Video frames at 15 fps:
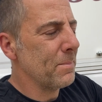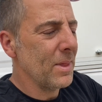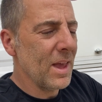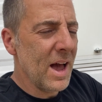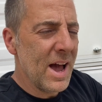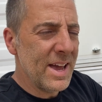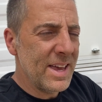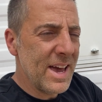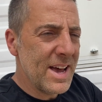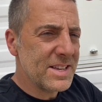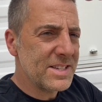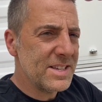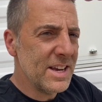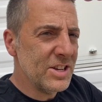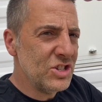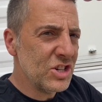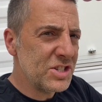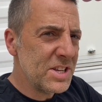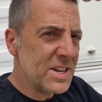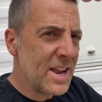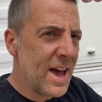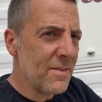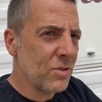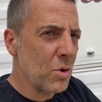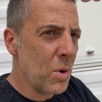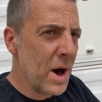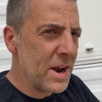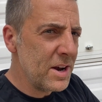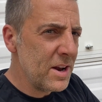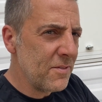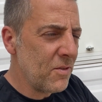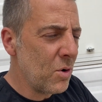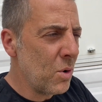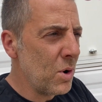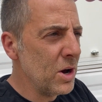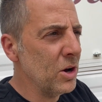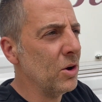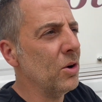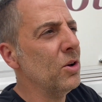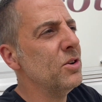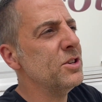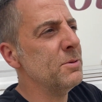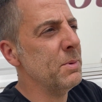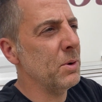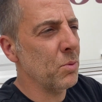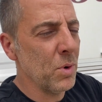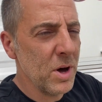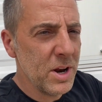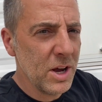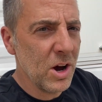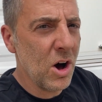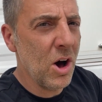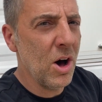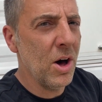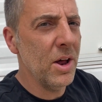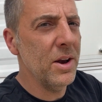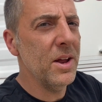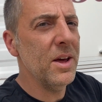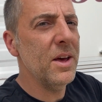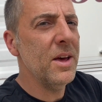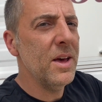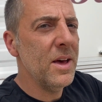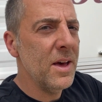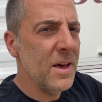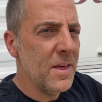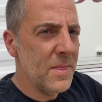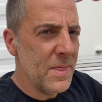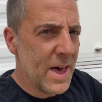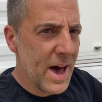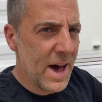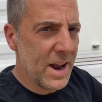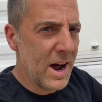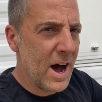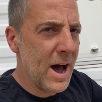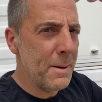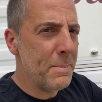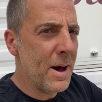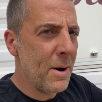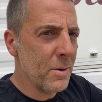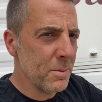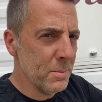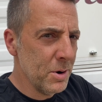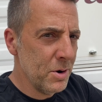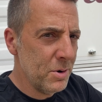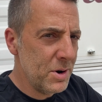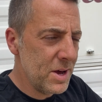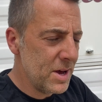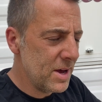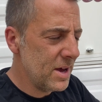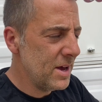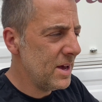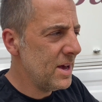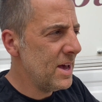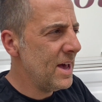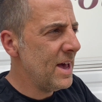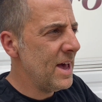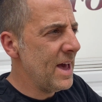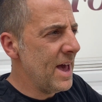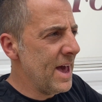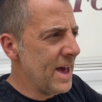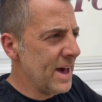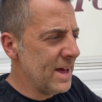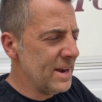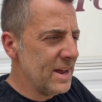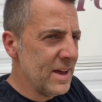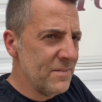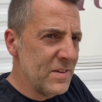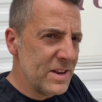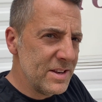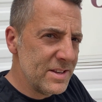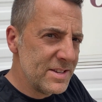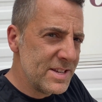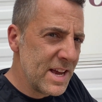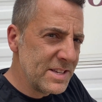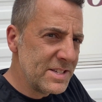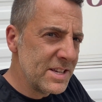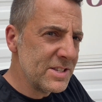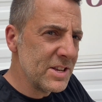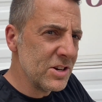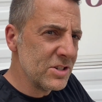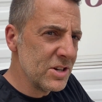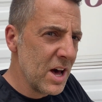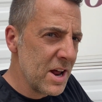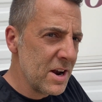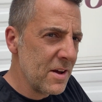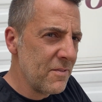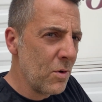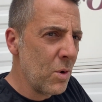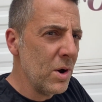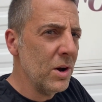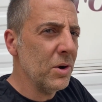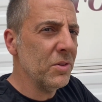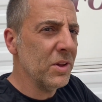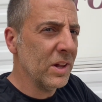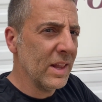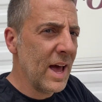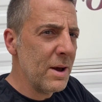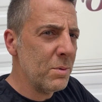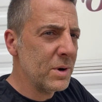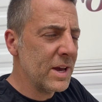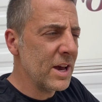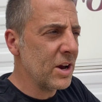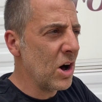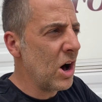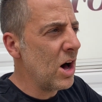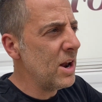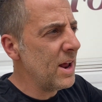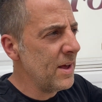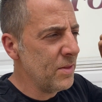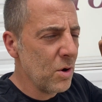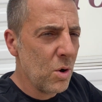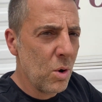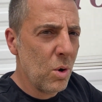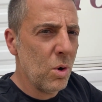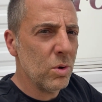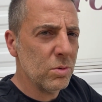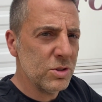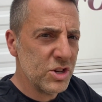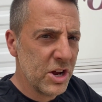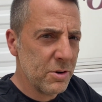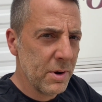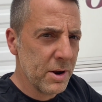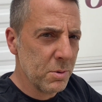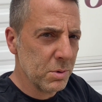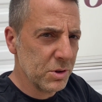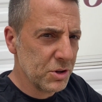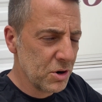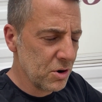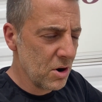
I guess it just didn't have quite enough oil to be running on that high power mode. And if it senses there's not enough oil, the light will kick on and the whole generator will turn